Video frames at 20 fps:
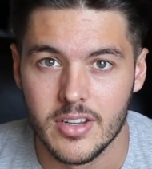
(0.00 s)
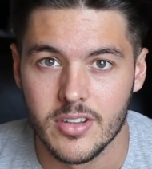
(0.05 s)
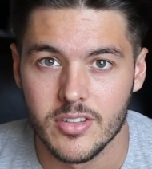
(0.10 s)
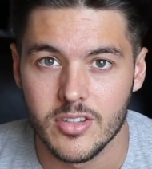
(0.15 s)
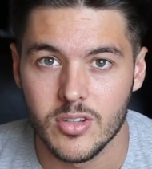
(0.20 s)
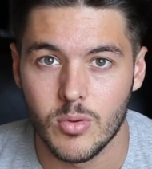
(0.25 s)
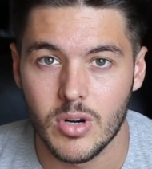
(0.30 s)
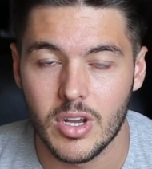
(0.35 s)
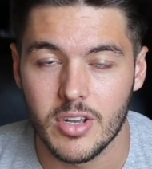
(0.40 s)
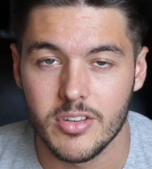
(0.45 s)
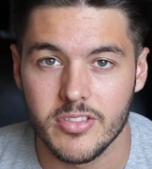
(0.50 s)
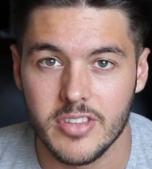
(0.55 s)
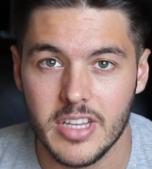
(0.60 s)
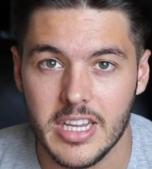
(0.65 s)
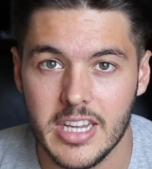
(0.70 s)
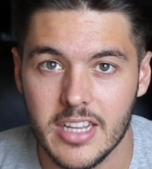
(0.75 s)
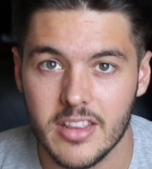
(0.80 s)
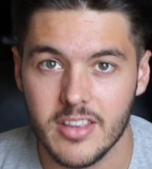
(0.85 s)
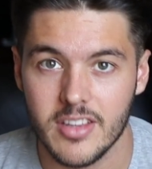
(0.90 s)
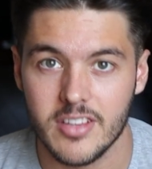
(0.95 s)
So what I was
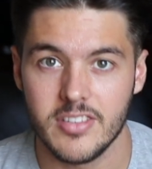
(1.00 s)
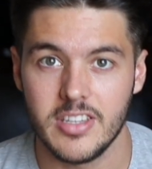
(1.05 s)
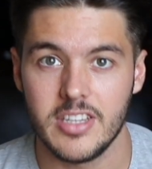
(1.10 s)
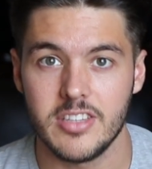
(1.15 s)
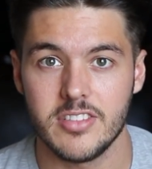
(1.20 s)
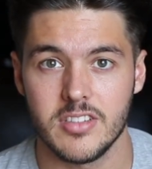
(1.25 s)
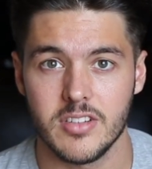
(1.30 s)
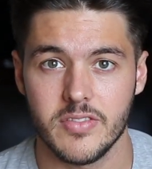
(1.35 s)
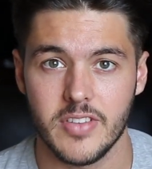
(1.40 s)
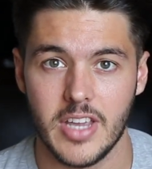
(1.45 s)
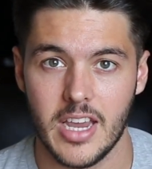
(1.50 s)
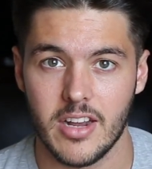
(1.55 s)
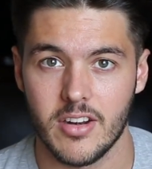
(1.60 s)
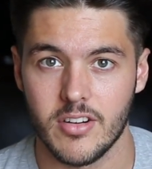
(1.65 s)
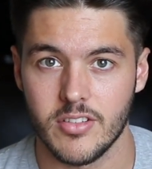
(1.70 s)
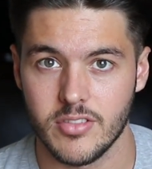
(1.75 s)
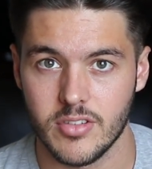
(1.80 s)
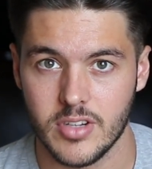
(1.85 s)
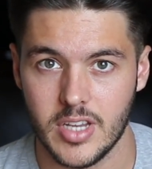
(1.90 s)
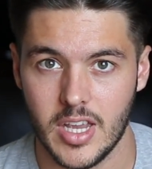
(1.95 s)
thinking, the Season of
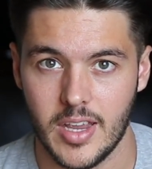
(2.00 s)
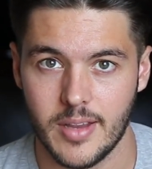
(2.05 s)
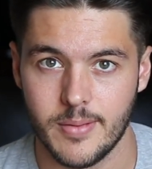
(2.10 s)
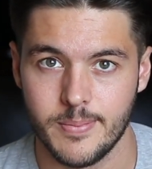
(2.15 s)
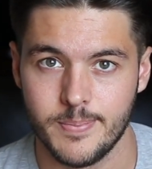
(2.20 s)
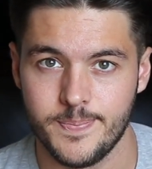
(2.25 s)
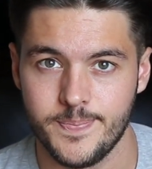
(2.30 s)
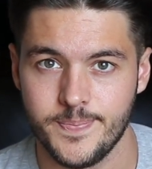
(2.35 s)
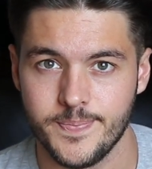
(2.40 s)
Gainers, okay,